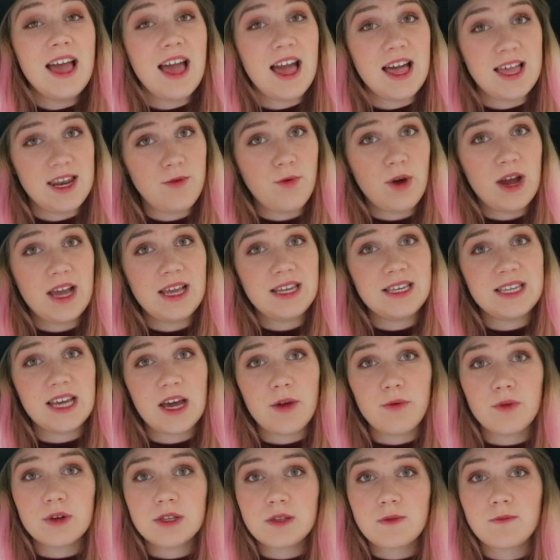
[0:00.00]
Anyway,
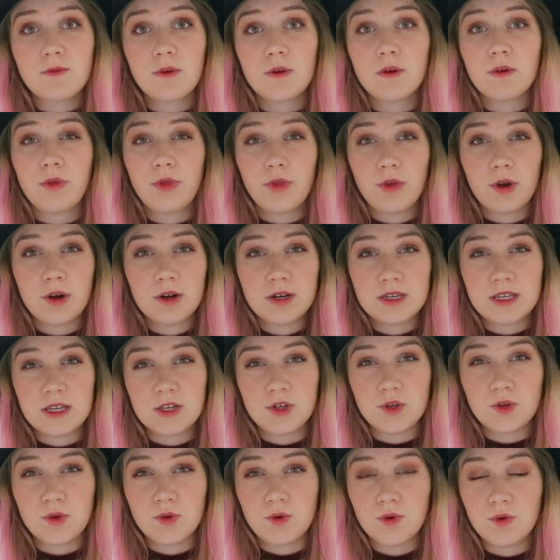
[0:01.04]
that was for
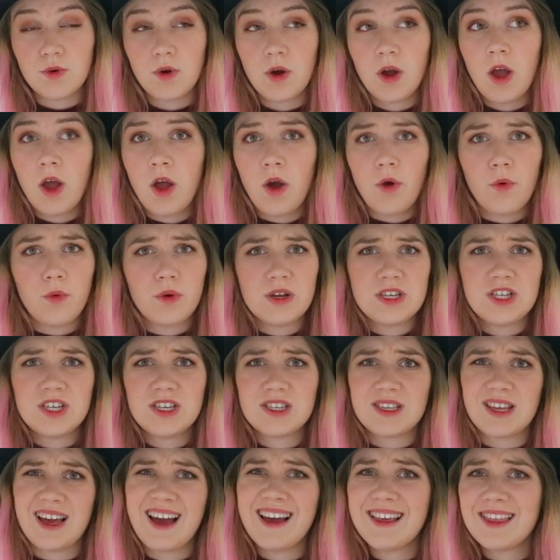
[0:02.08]
32, which
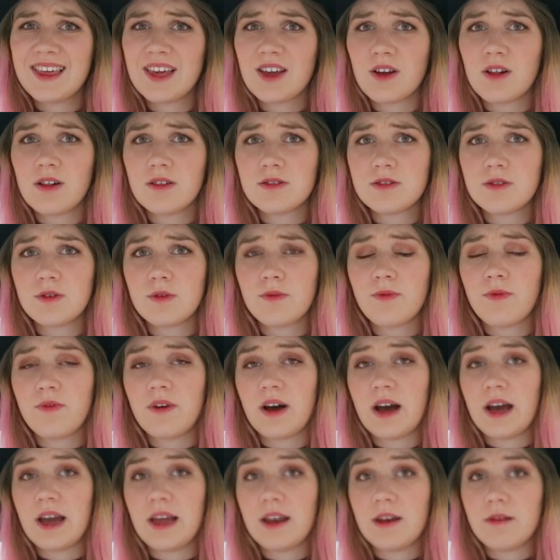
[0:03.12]
is I think also
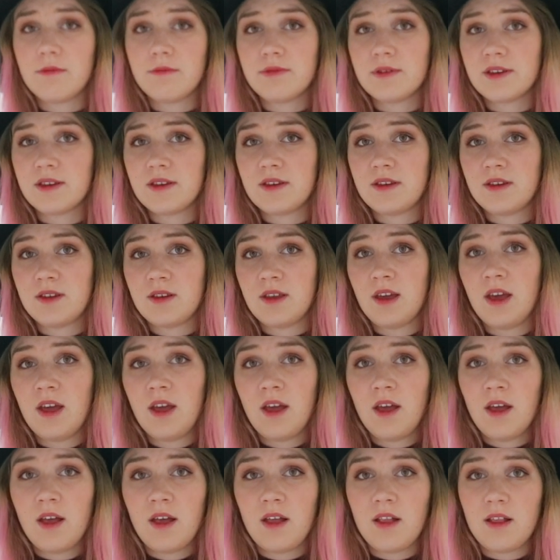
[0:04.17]
fine, but
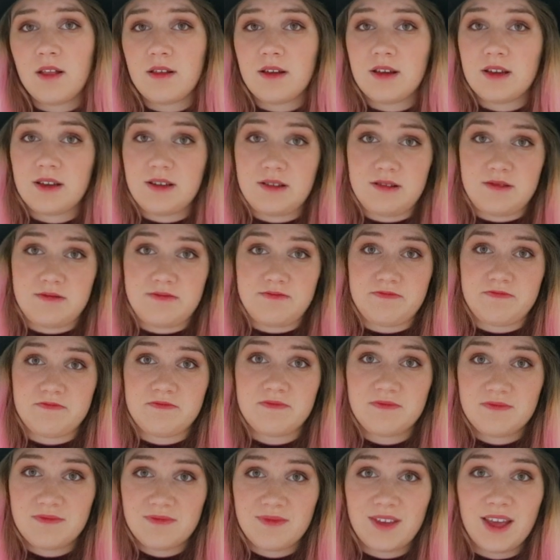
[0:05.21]
like
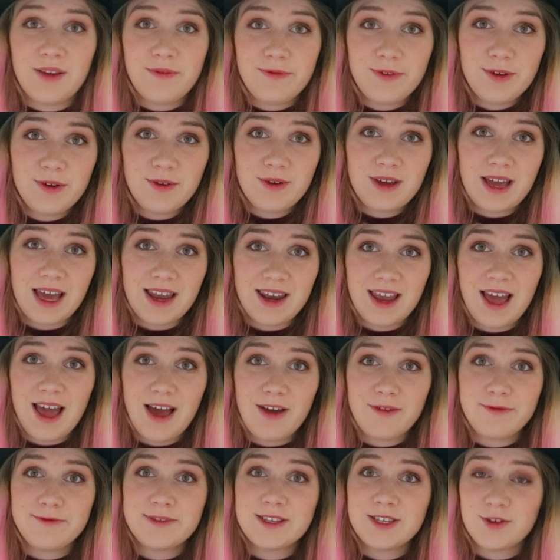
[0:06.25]
if you can
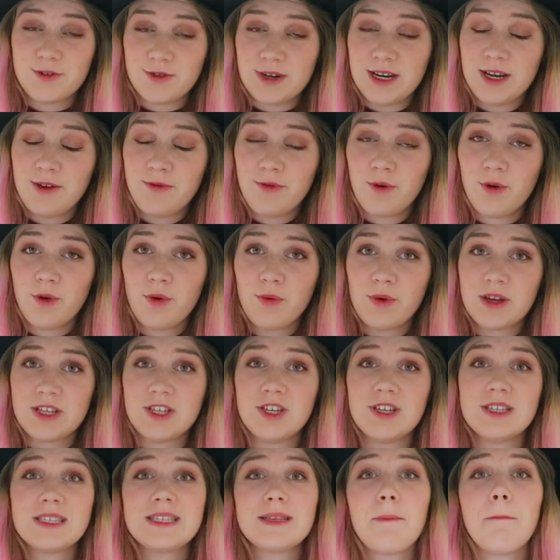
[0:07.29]
have street food which
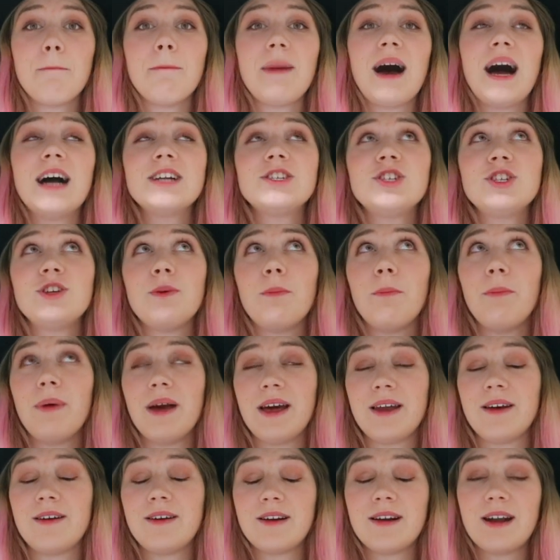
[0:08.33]
is much
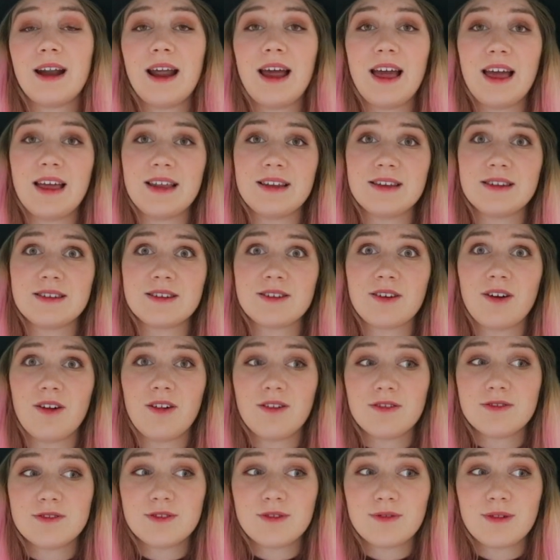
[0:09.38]
better and
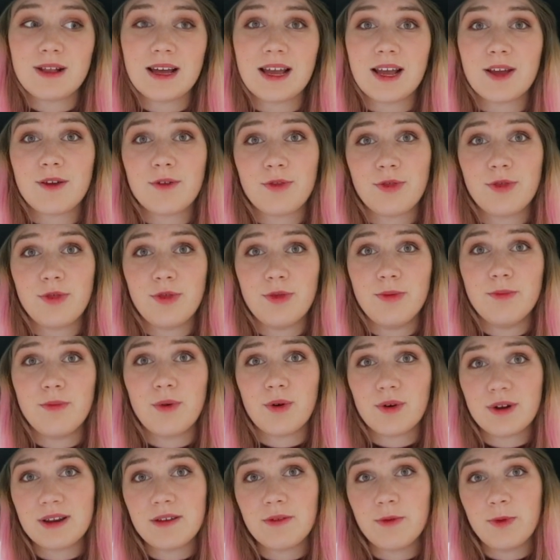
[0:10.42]
also like
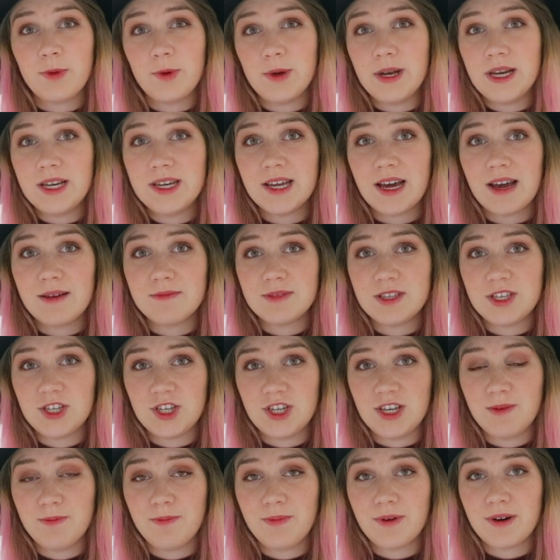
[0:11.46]
more than 3 times
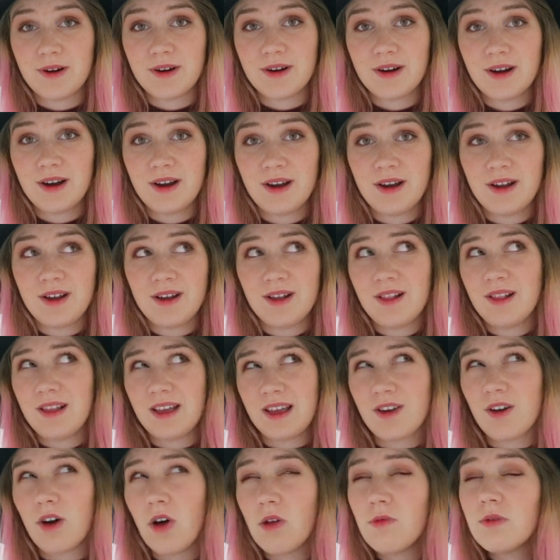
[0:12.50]
cheaper,
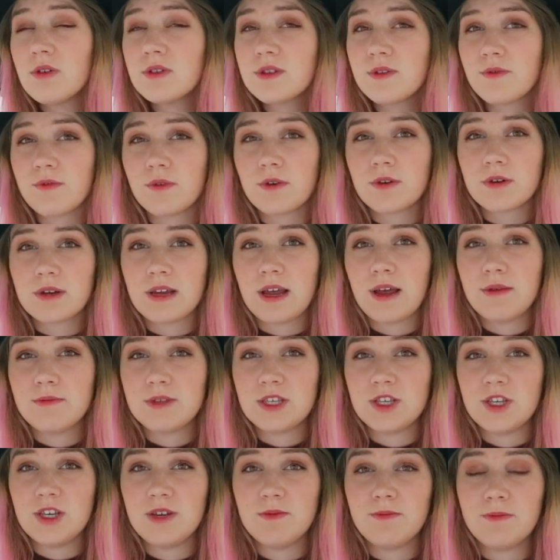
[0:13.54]
like almost 4
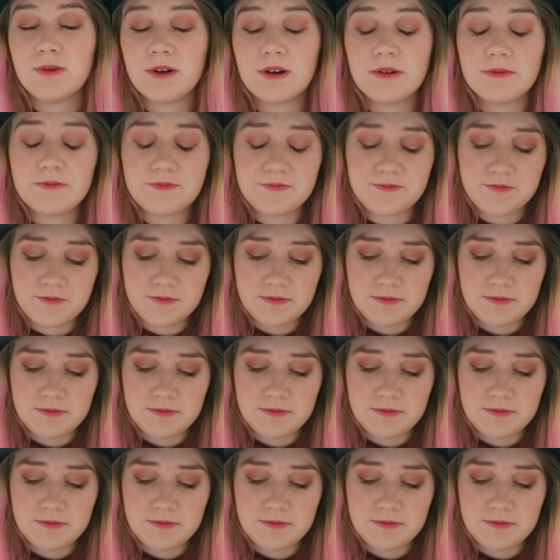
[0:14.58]
times cheaper,